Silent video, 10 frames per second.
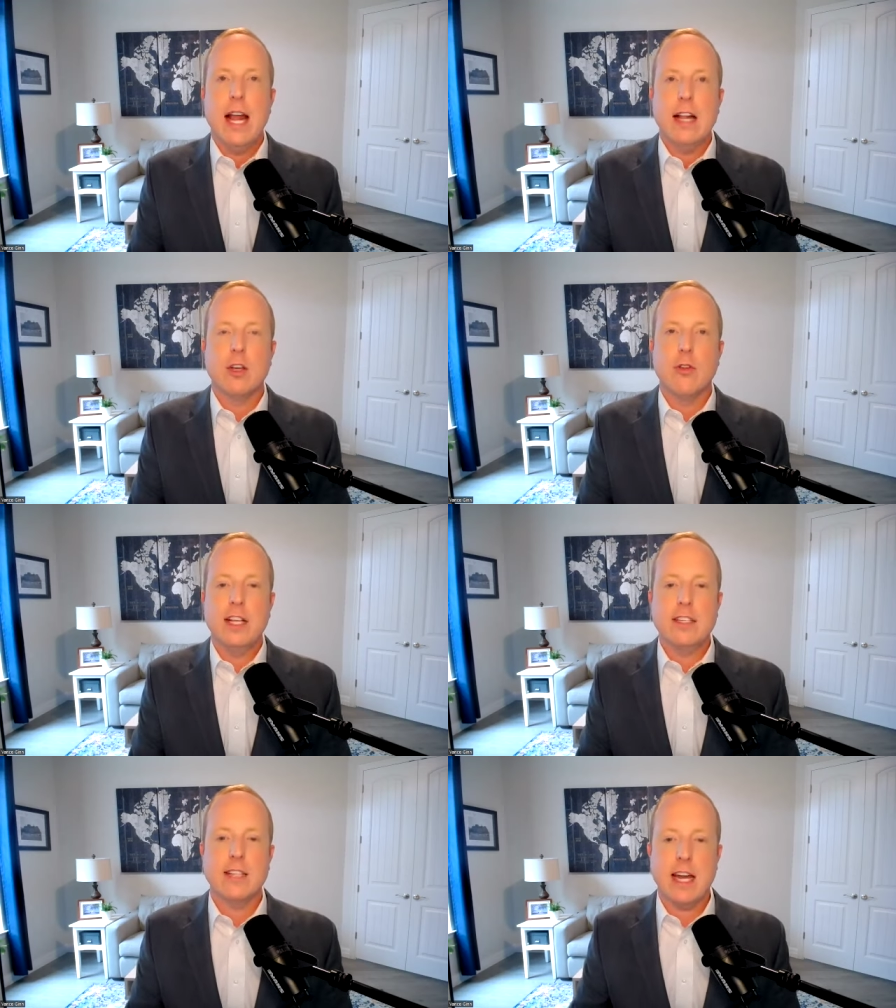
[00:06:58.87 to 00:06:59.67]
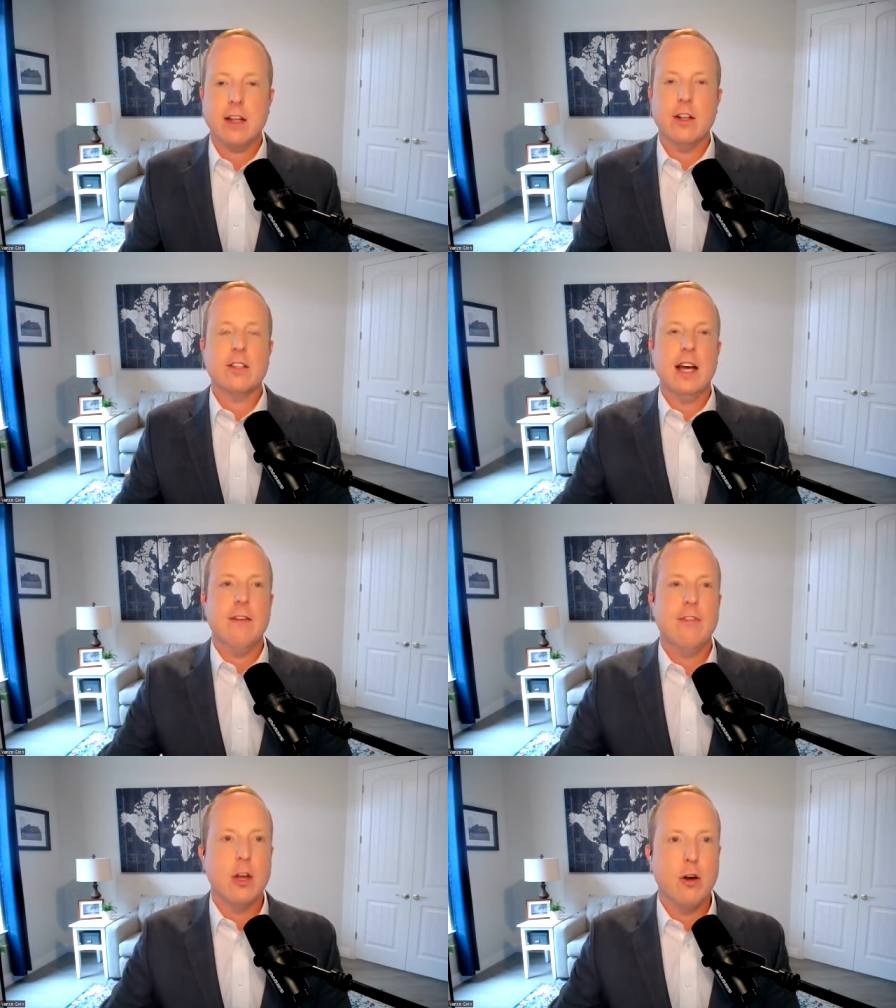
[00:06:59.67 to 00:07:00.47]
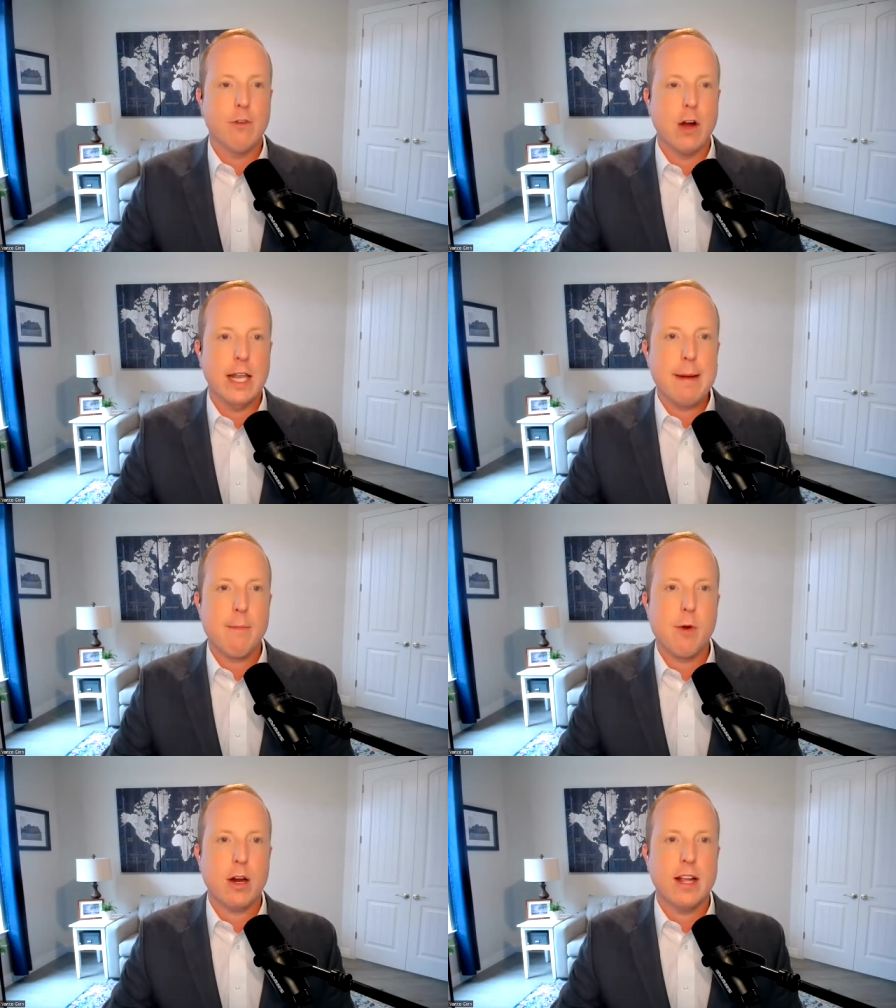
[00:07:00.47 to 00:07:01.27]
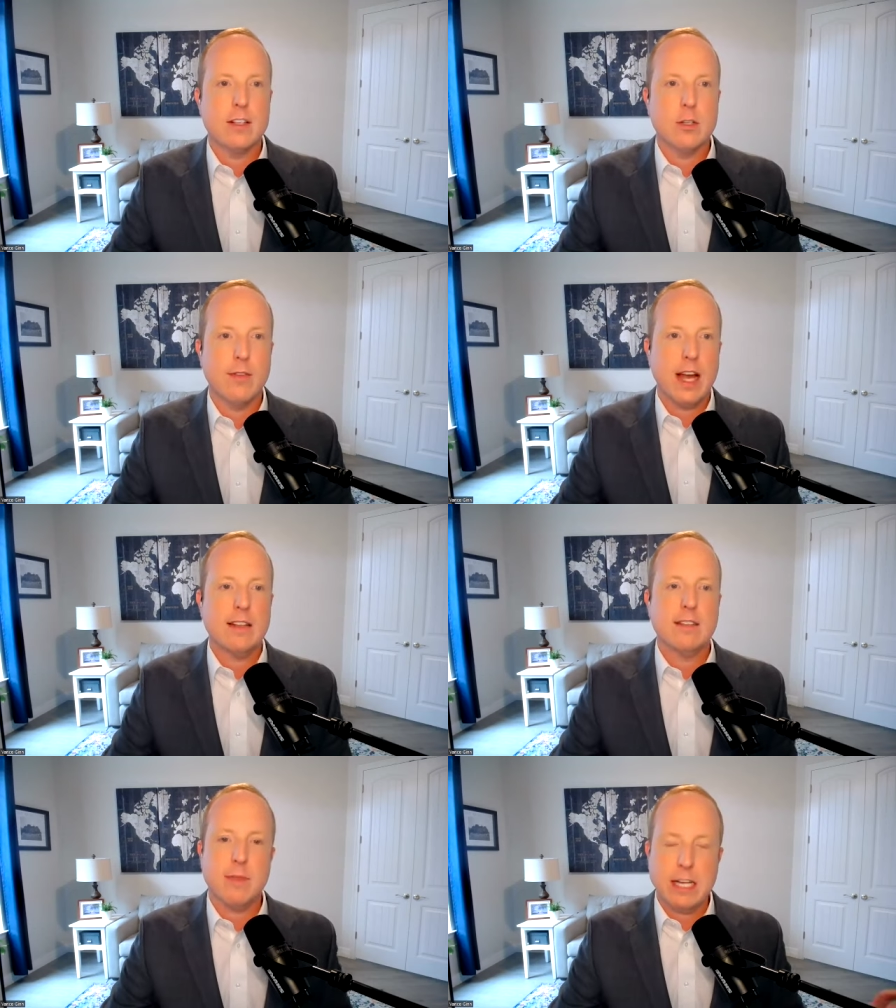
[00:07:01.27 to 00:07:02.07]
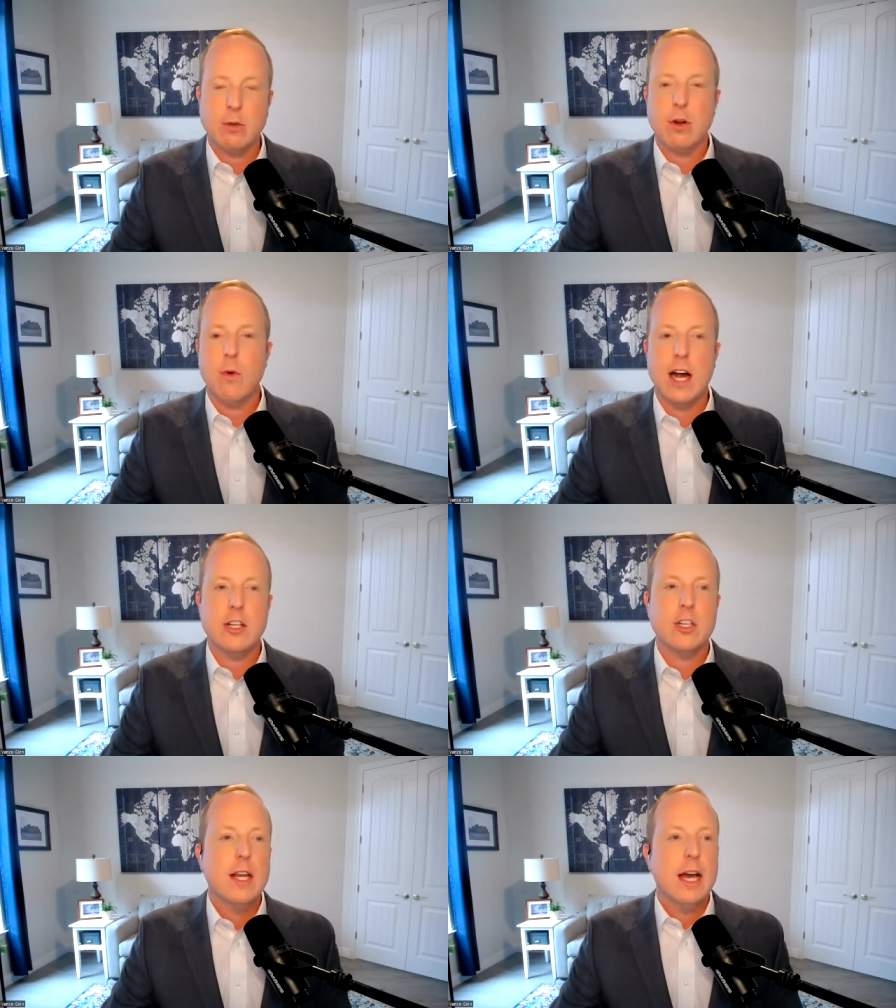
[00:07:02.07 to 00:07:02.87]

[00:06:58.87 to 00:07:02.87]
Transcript: And so this is not a good sign for the overall labor market. So we've got some things we want to watch.